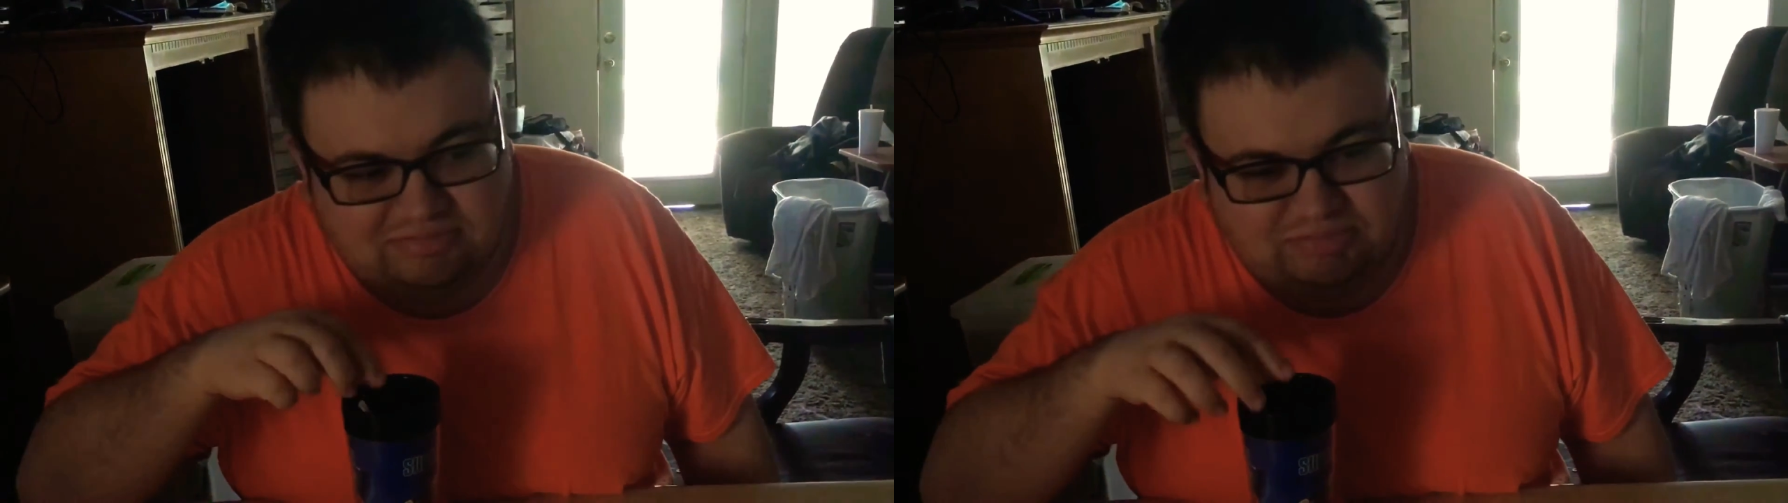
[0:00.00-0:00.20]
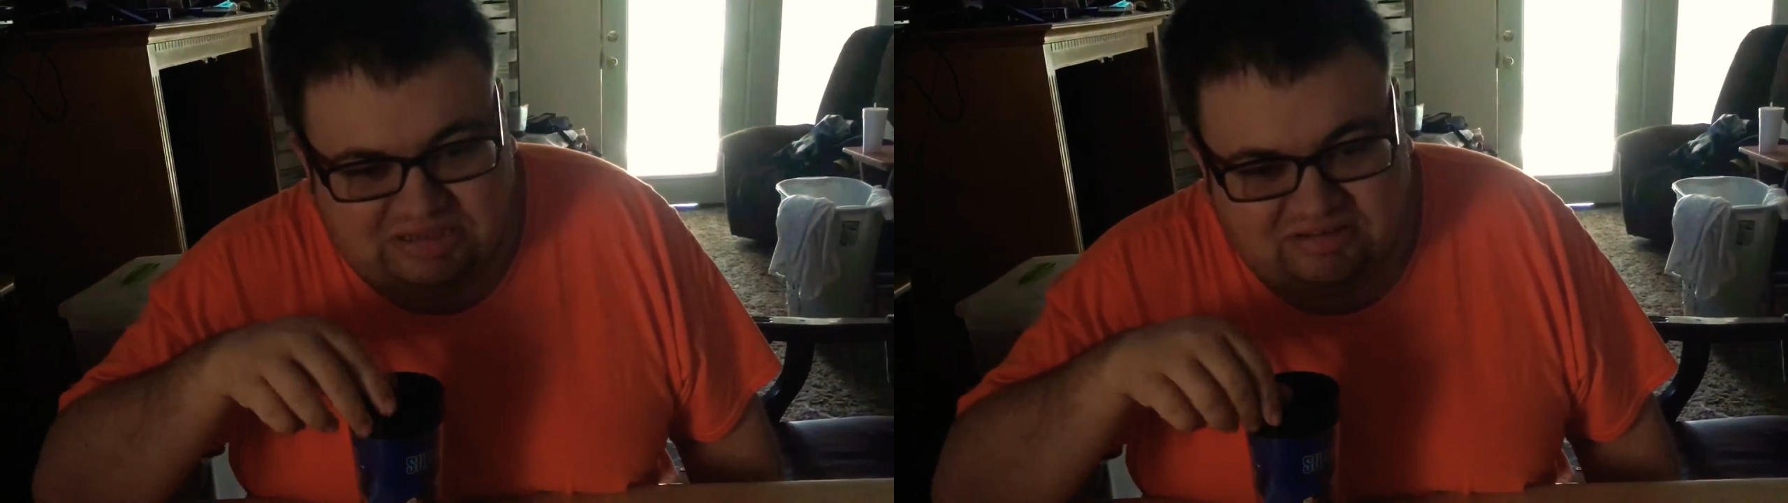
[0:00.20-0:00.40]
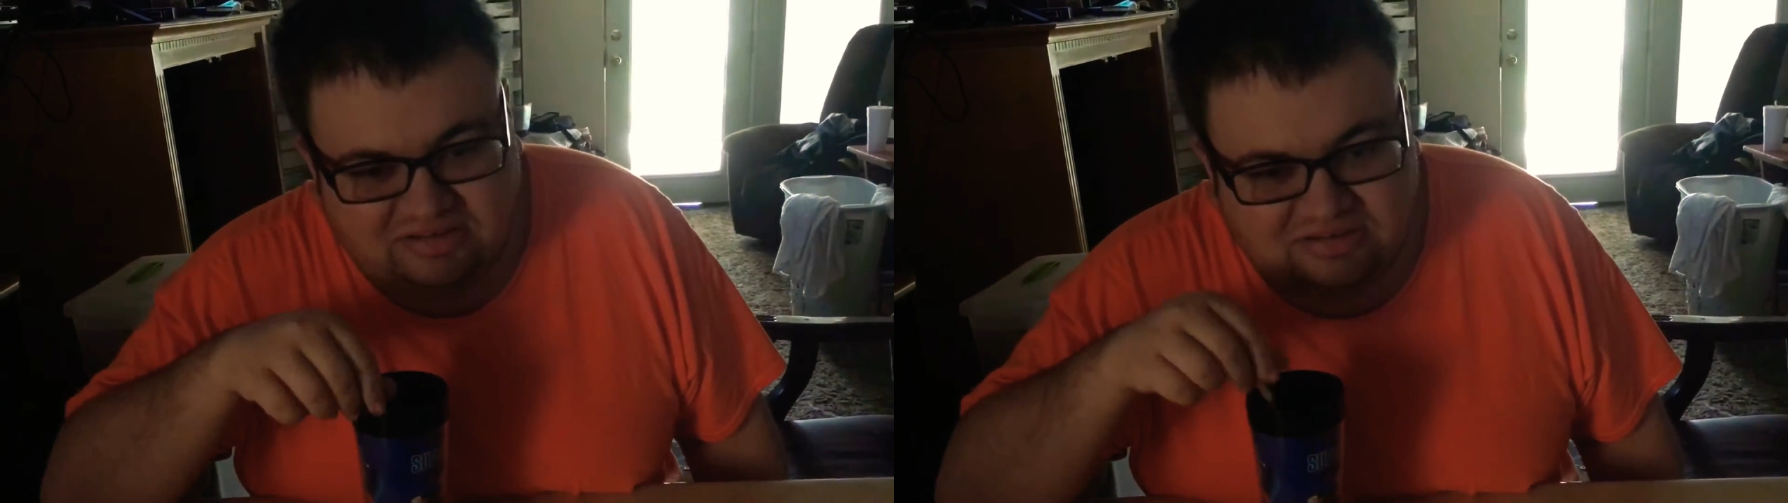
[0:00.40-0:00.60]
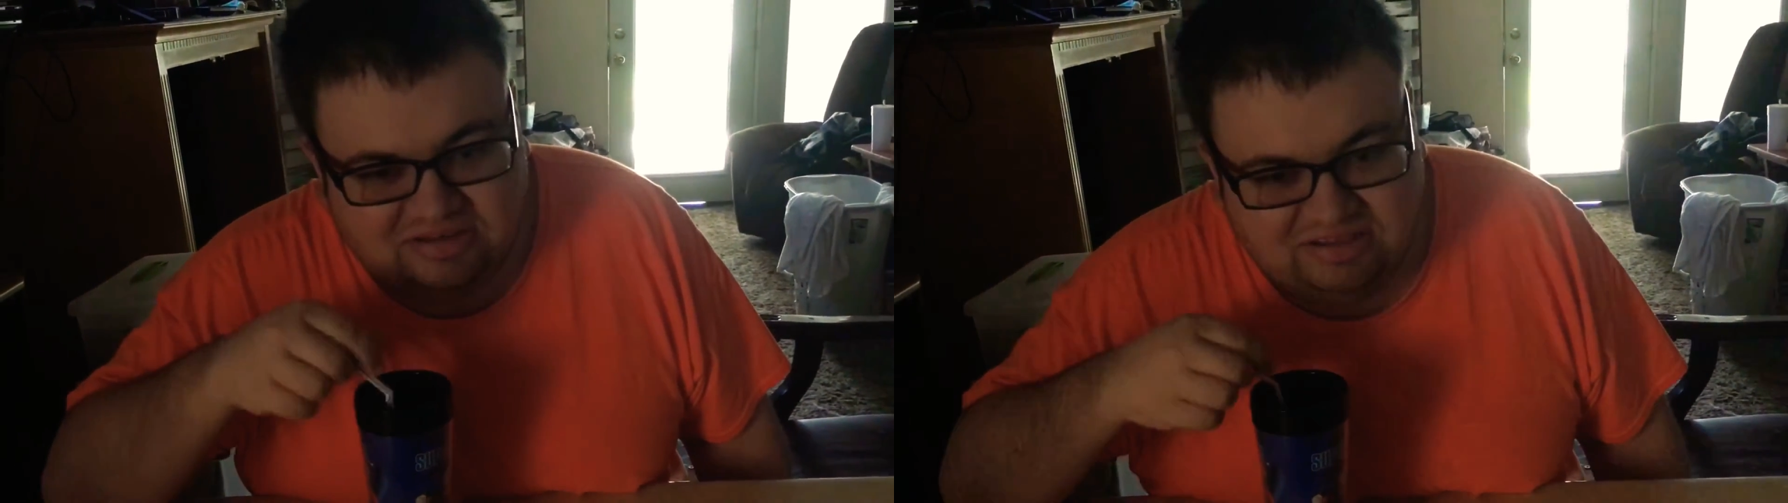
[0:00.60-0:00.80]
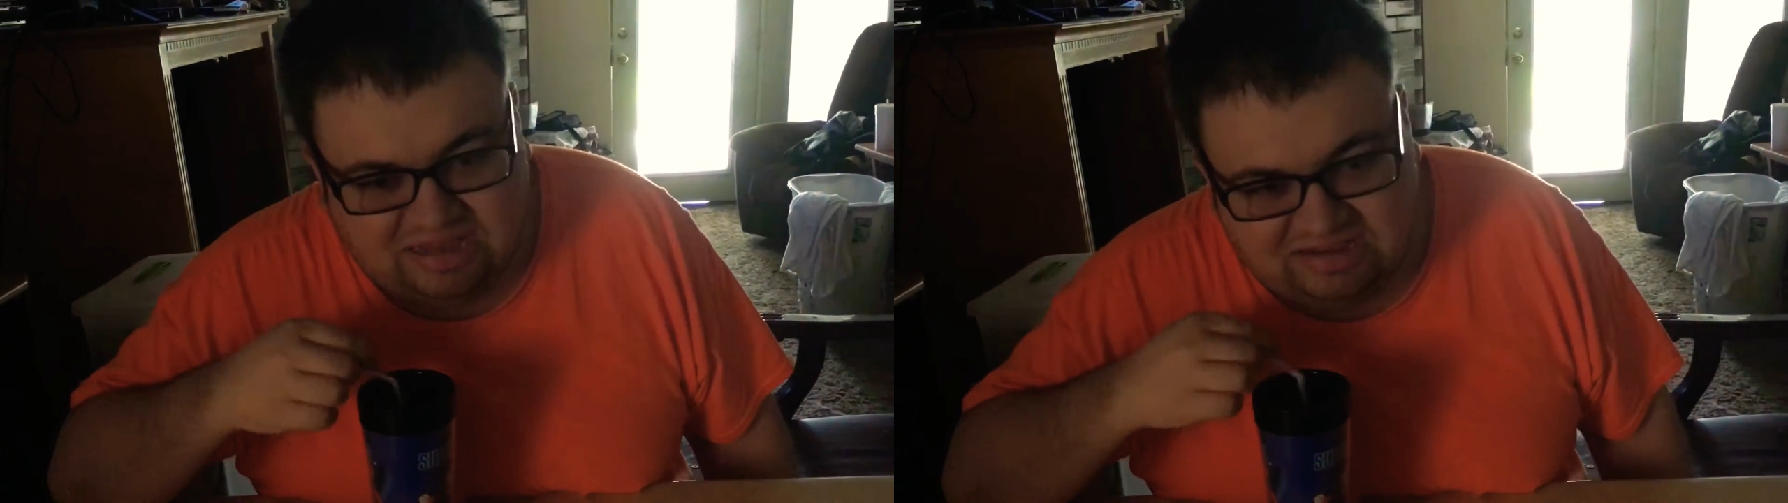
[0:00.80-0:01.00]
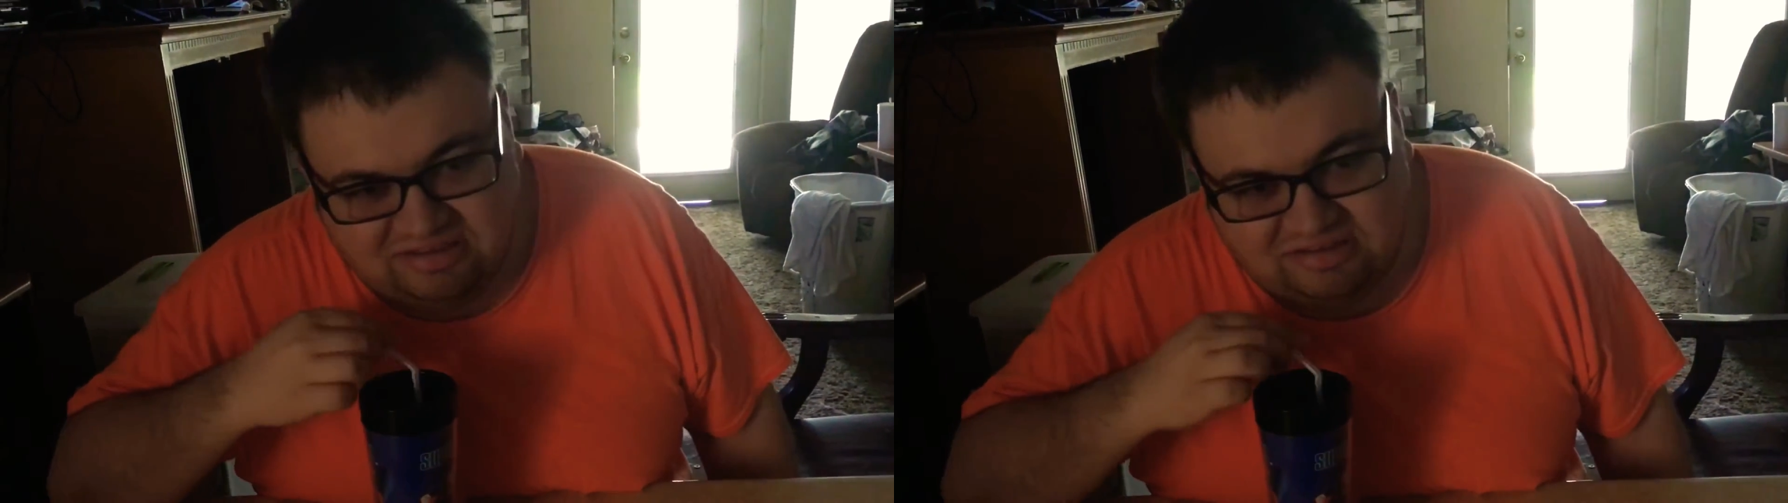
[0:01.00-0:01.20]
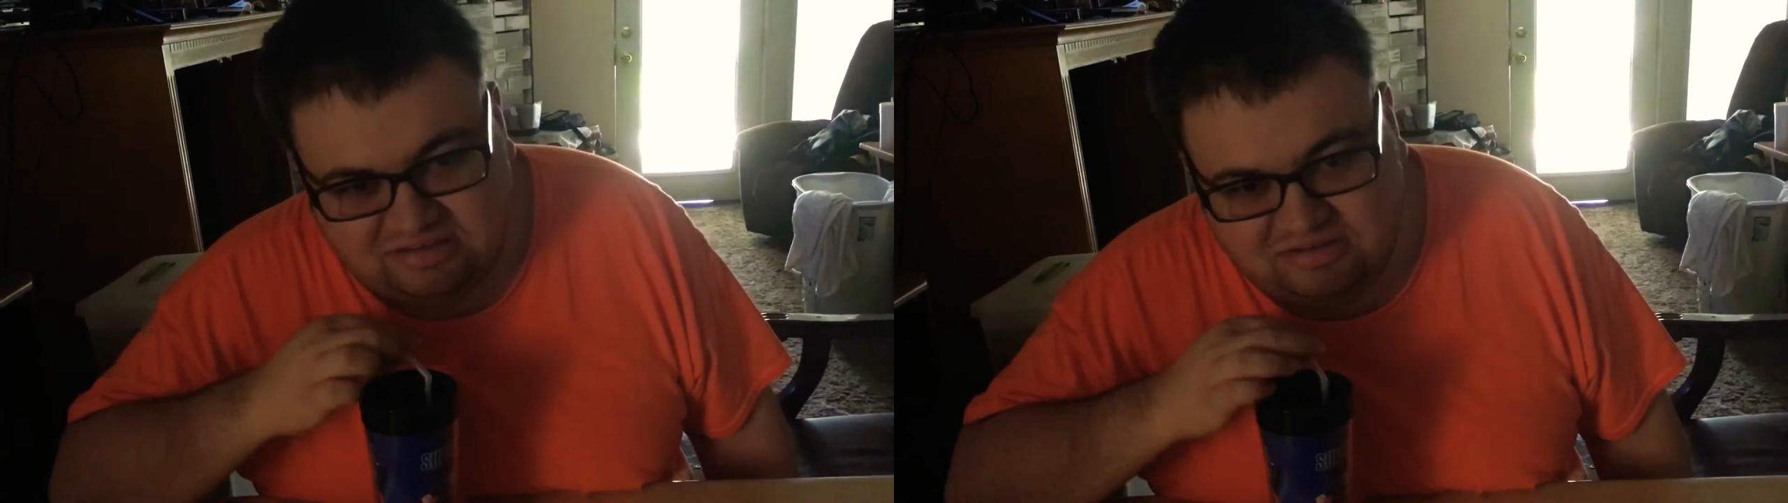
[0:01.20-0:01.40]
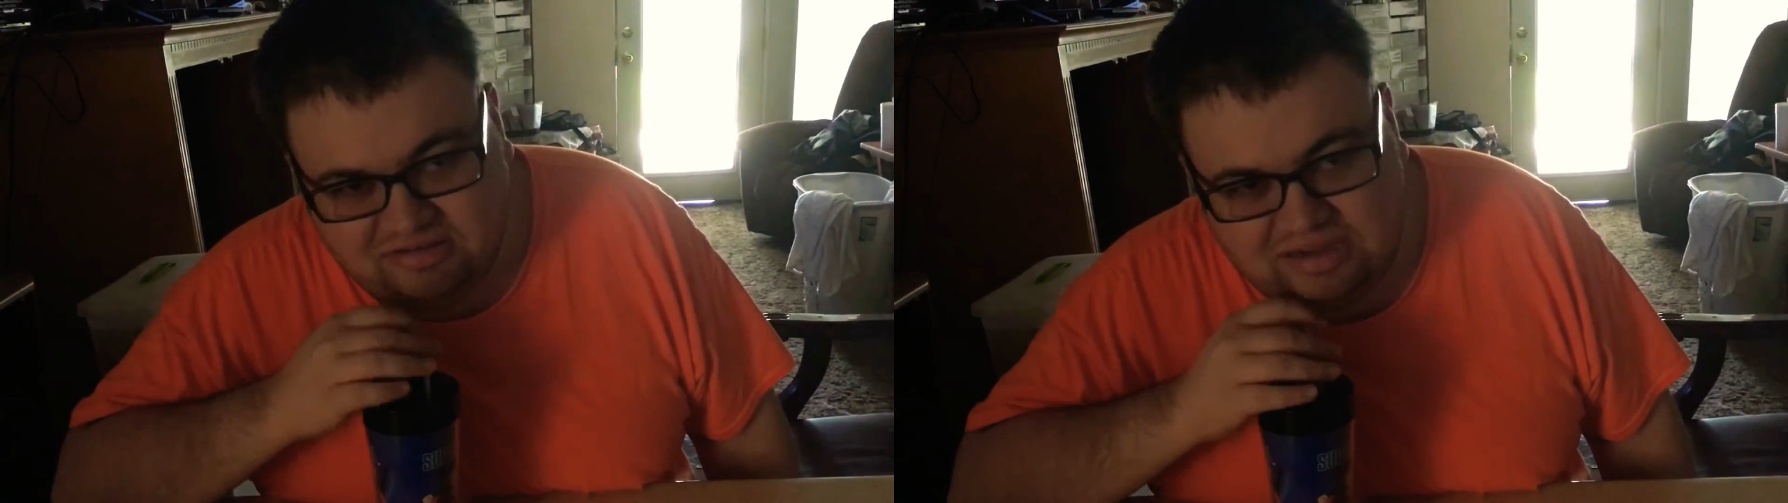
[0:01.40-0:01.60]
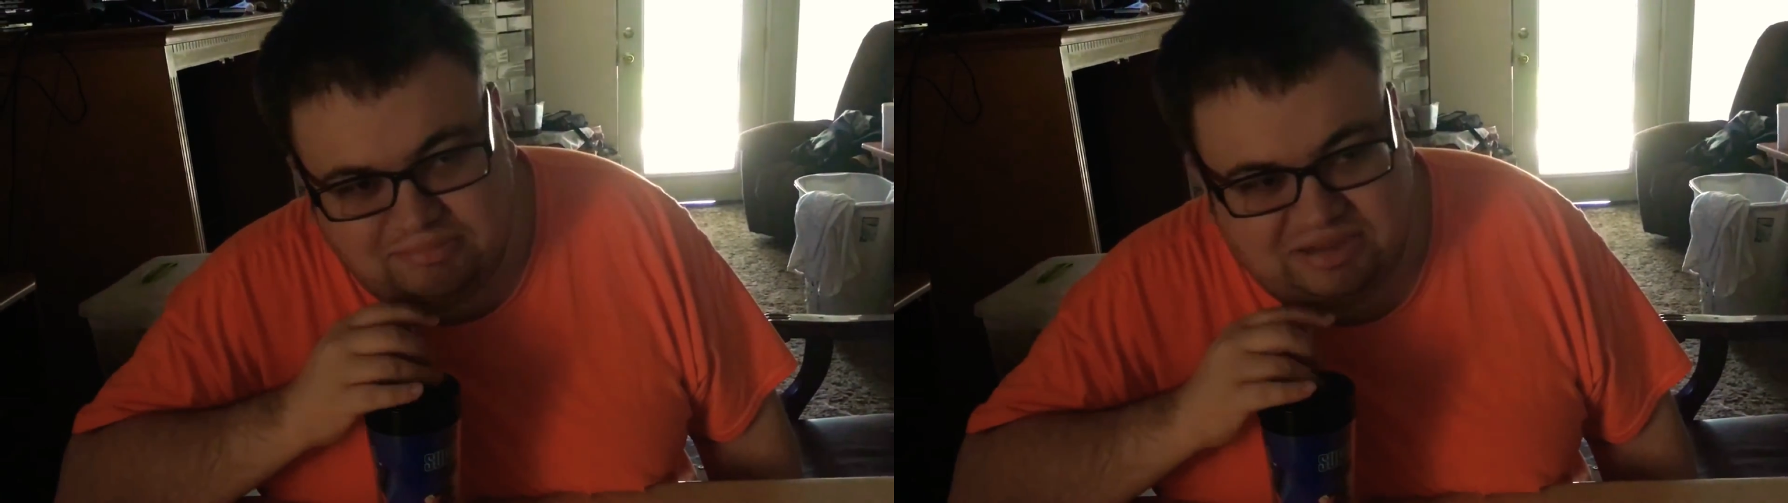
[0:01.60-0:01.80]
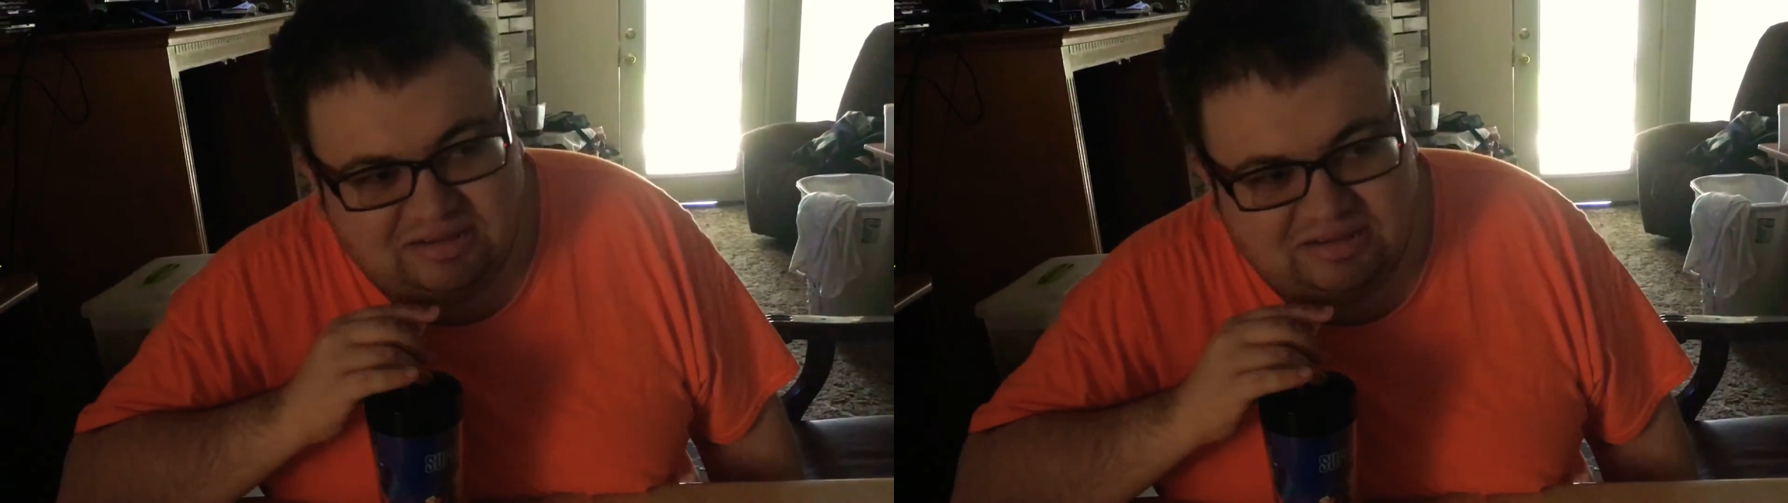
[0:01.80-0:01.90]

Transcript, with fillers: Be sure to like, subscribe,